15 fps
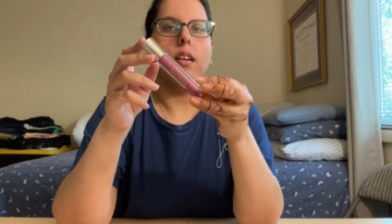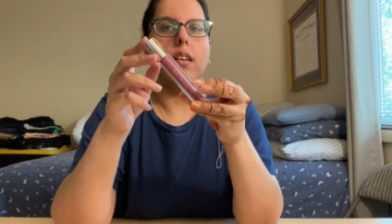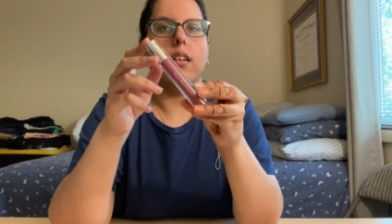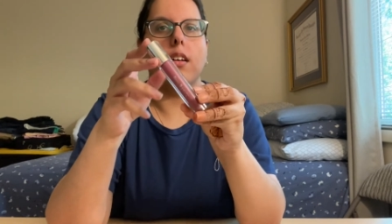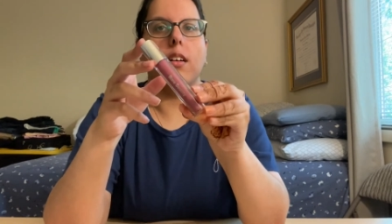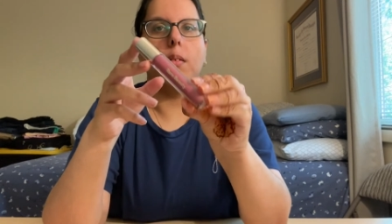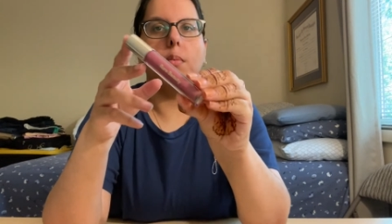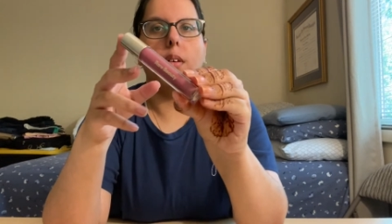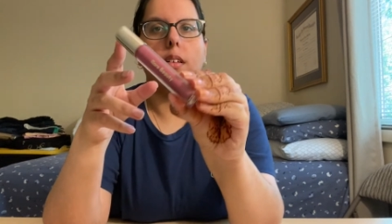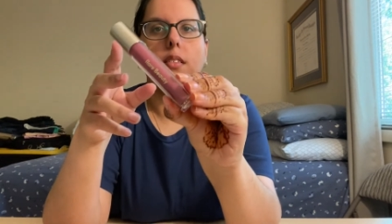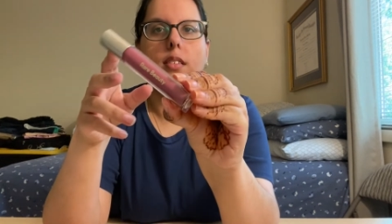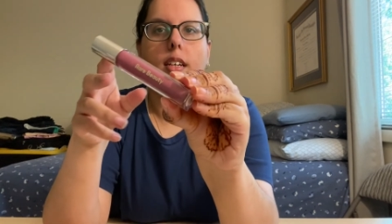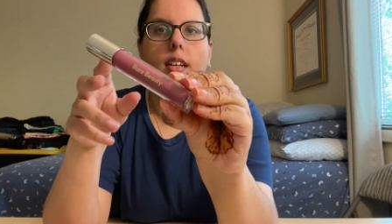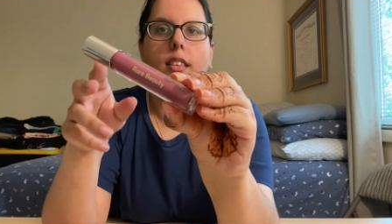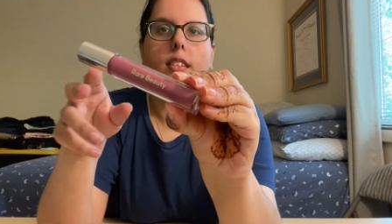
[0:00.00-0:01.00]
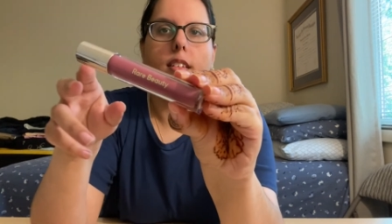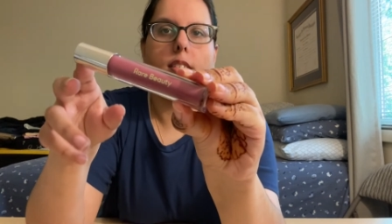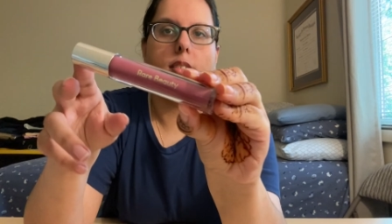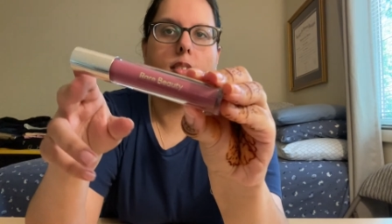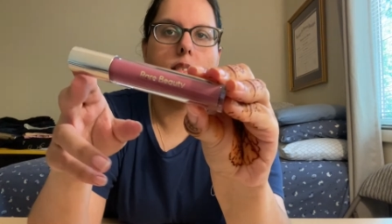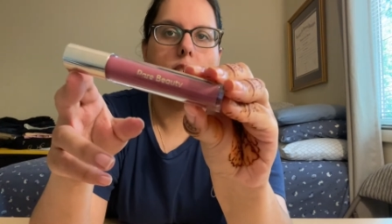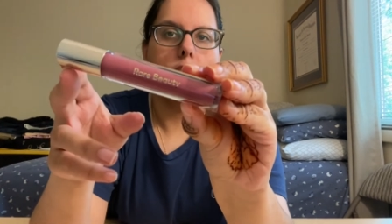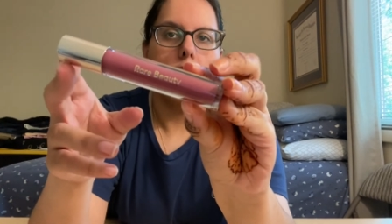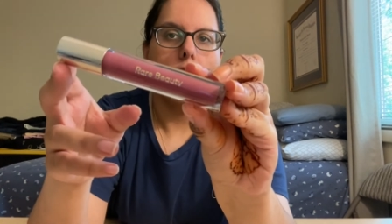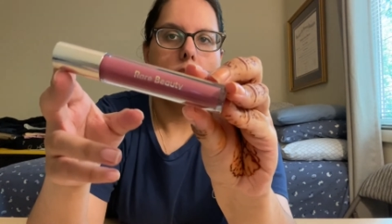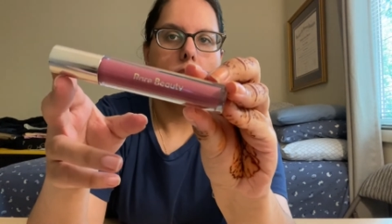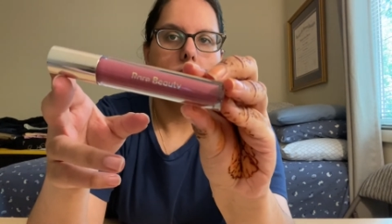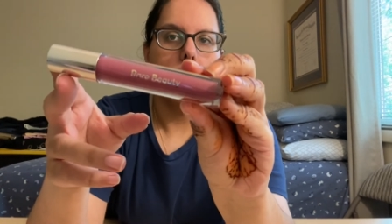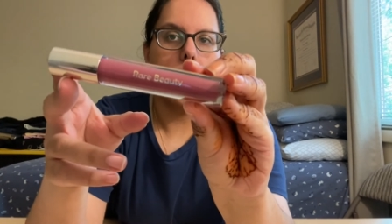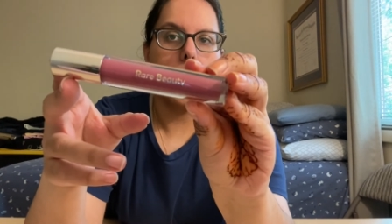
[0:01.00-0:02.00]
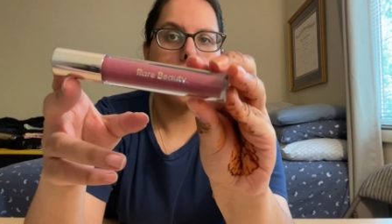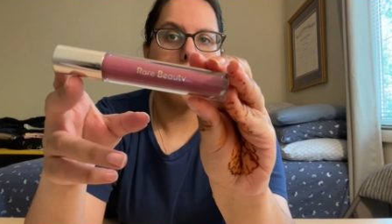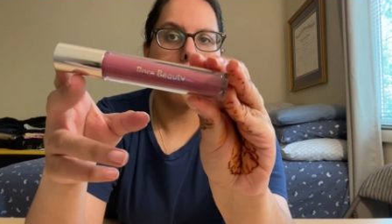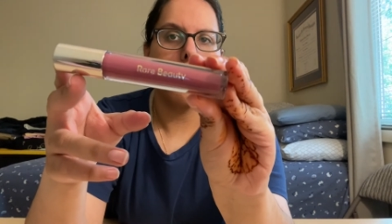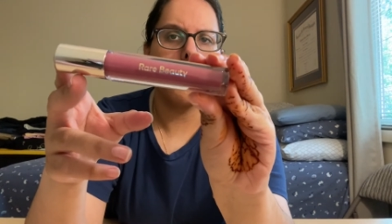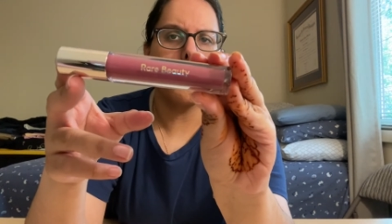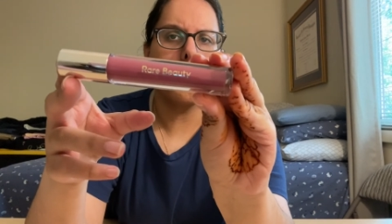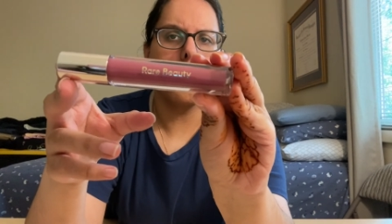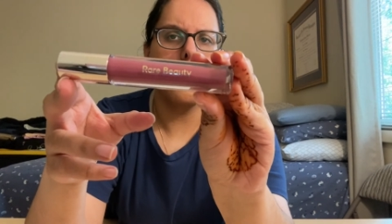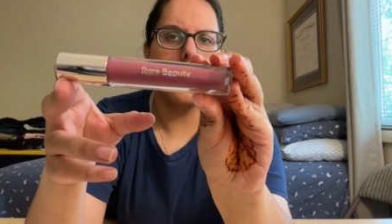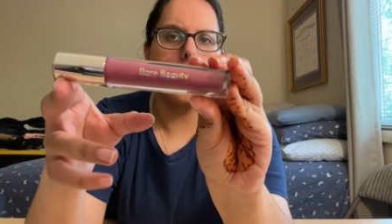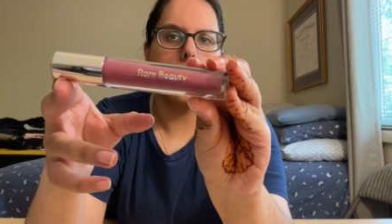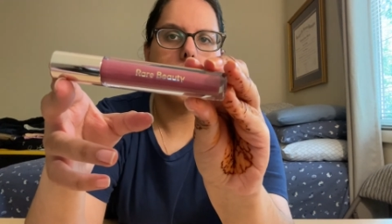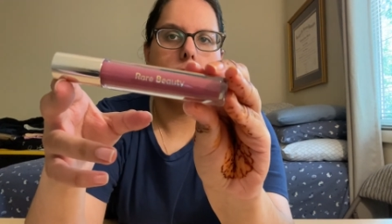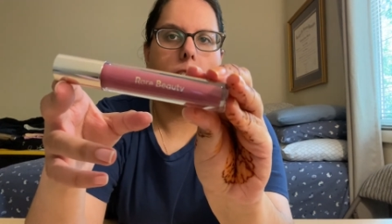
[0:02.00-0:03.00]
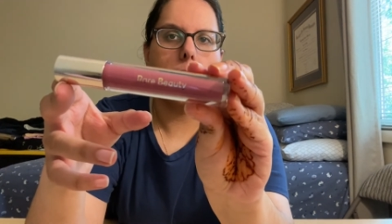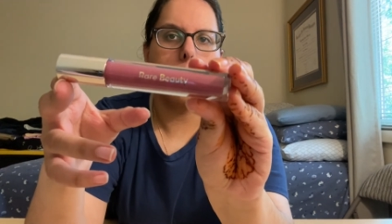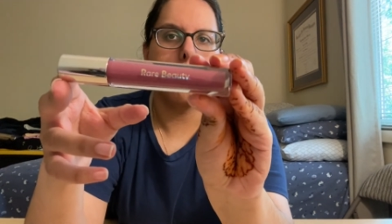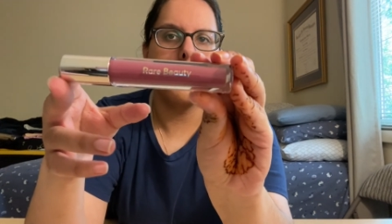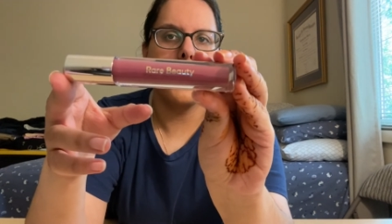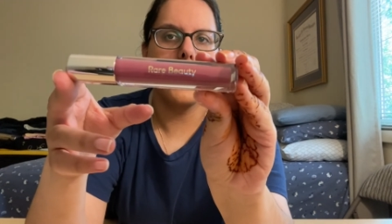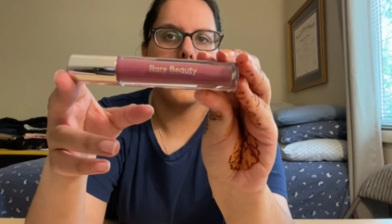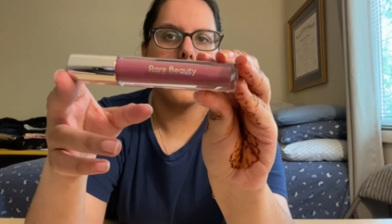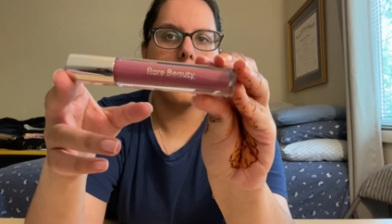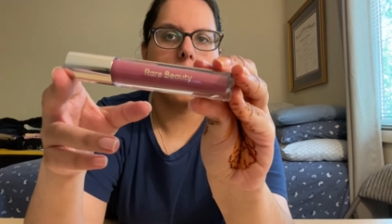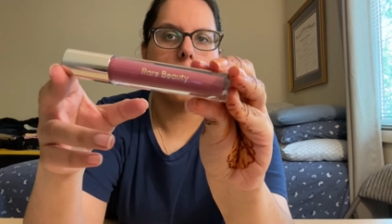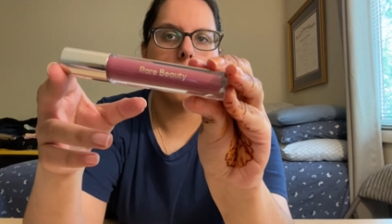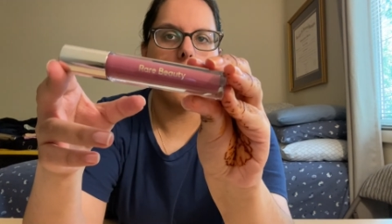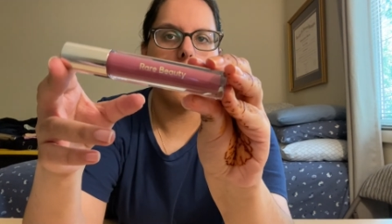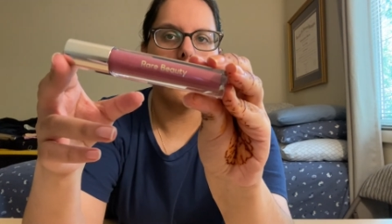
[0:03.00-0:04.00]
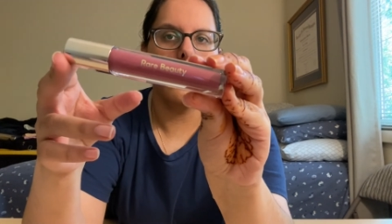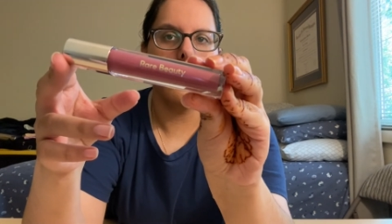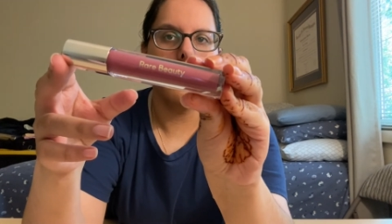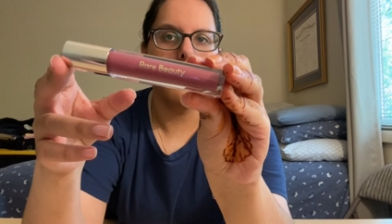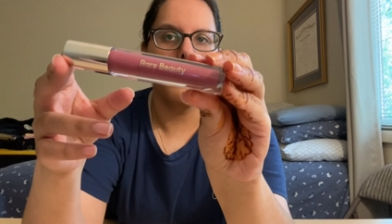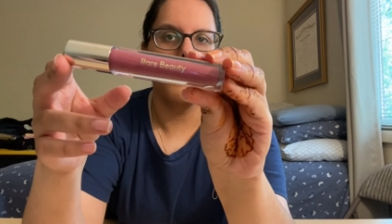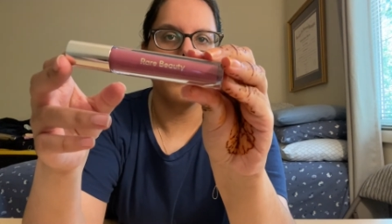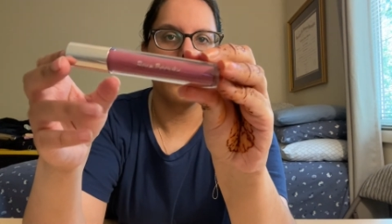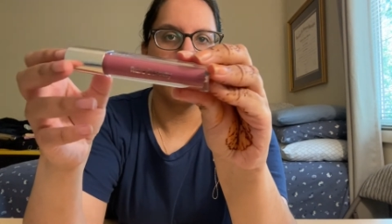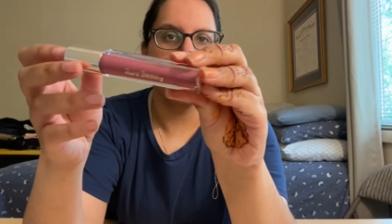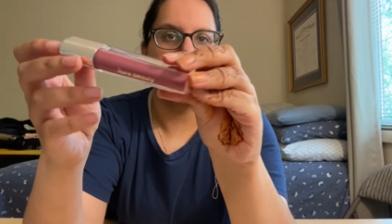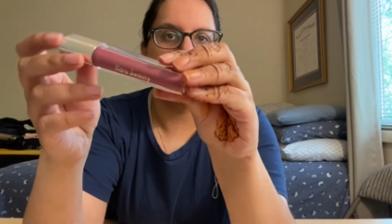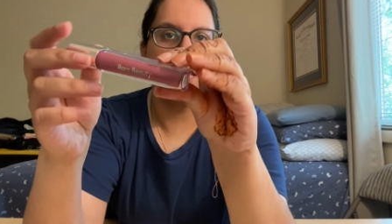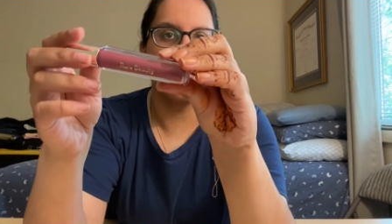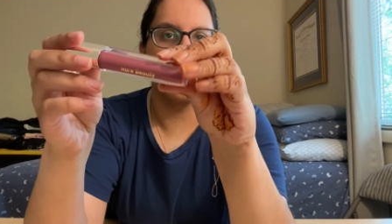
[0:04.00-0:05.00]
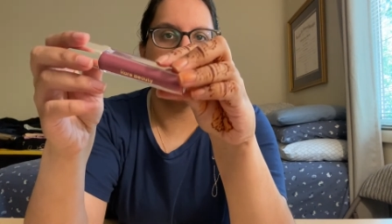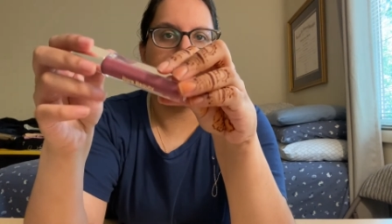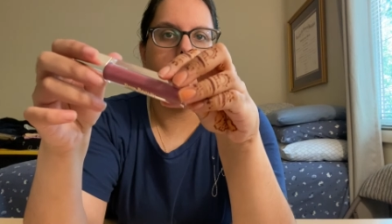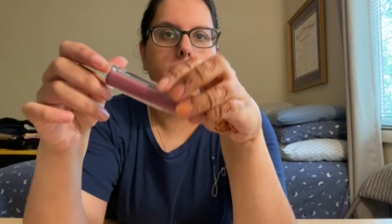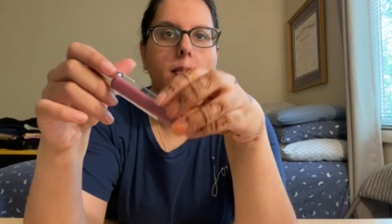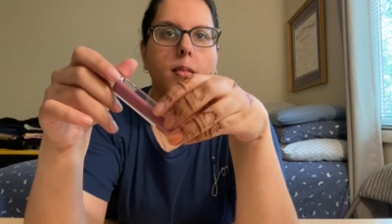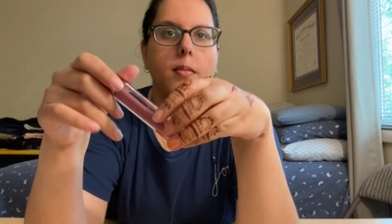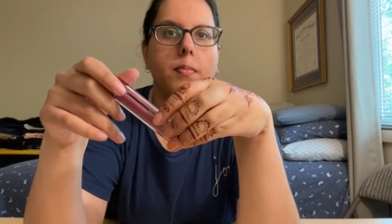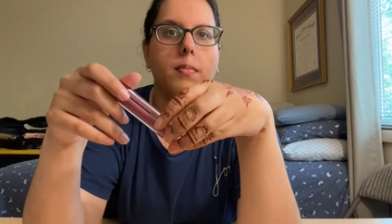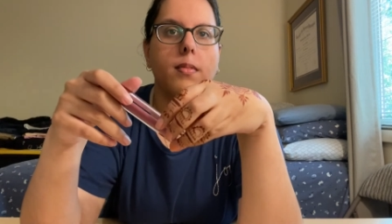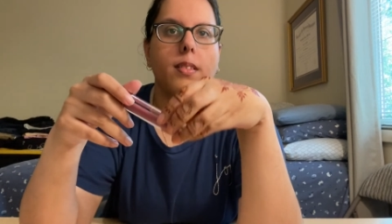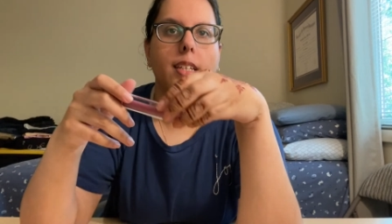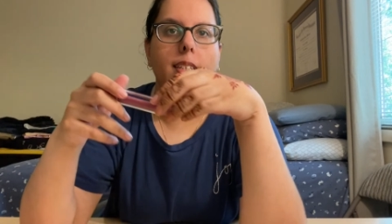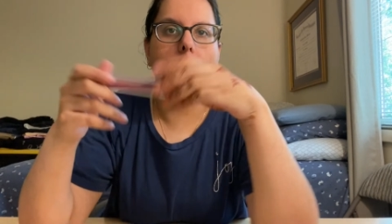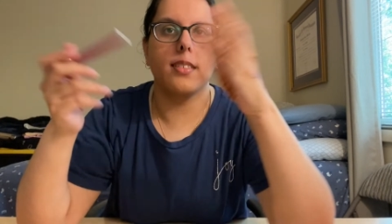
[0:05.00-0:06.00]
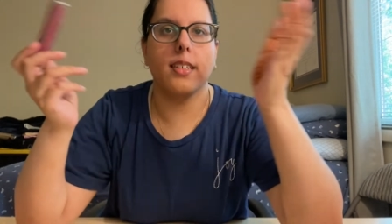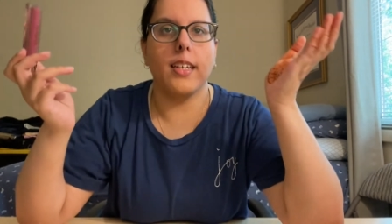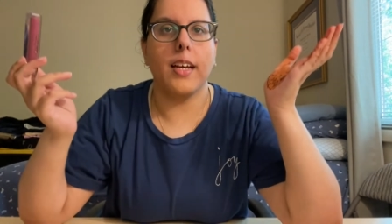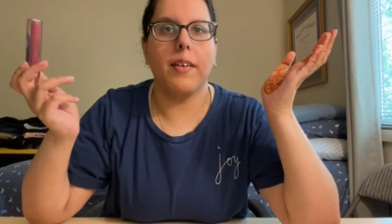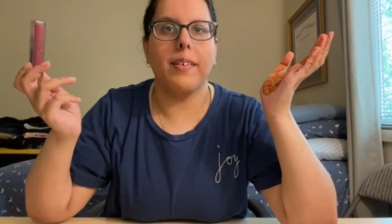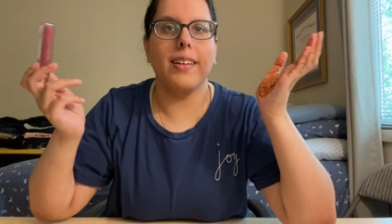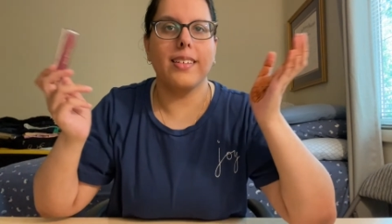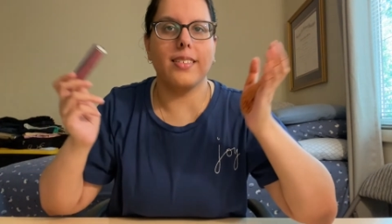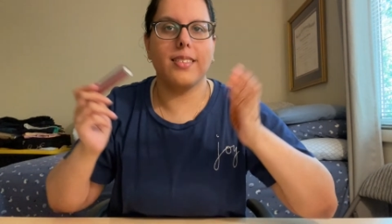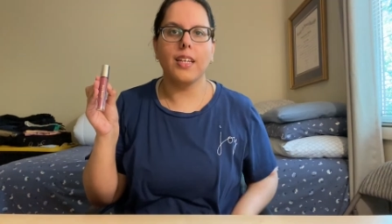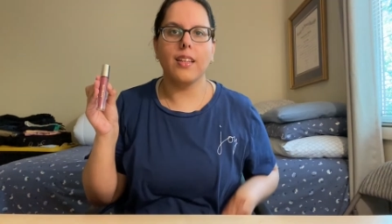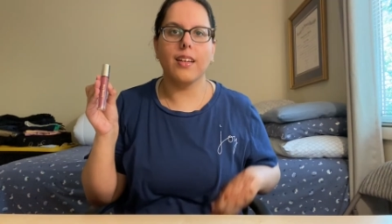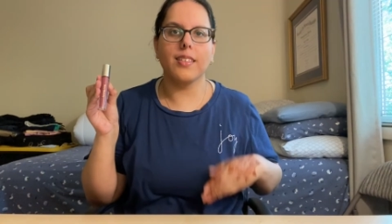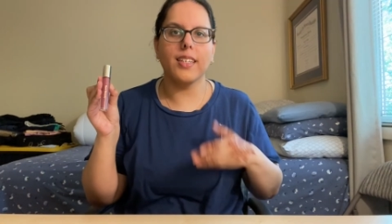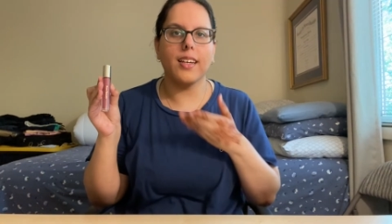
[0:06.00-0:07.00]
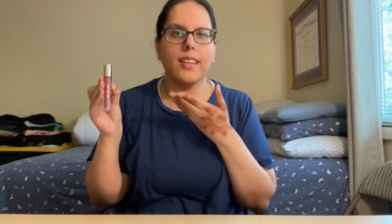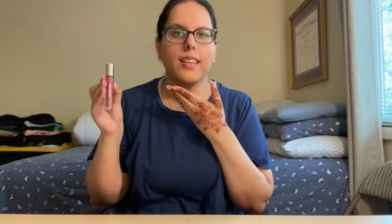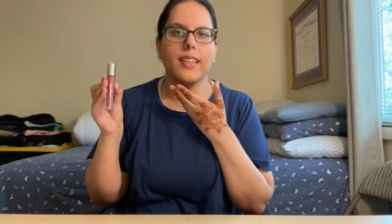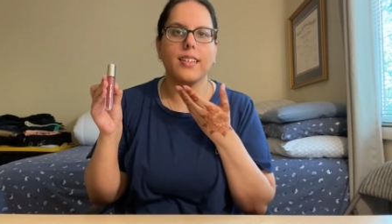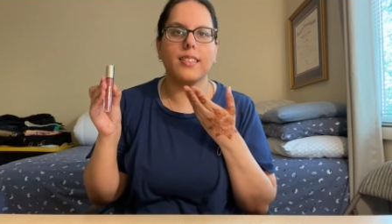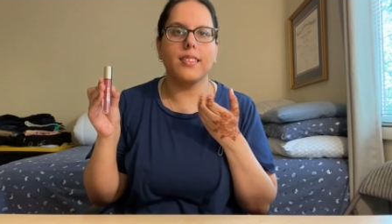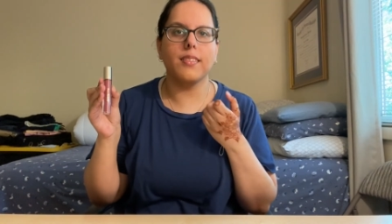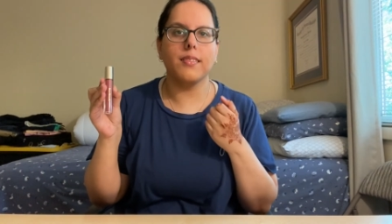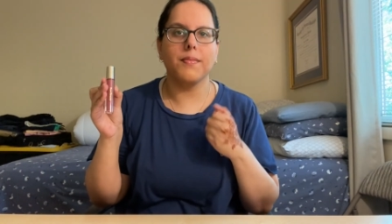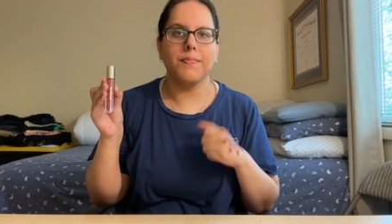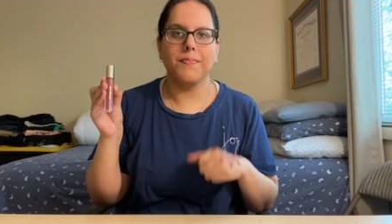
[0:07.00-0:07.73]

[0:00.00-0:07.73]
It's like this light purplish, light pinkish color. So let's see how it is. Looks like this.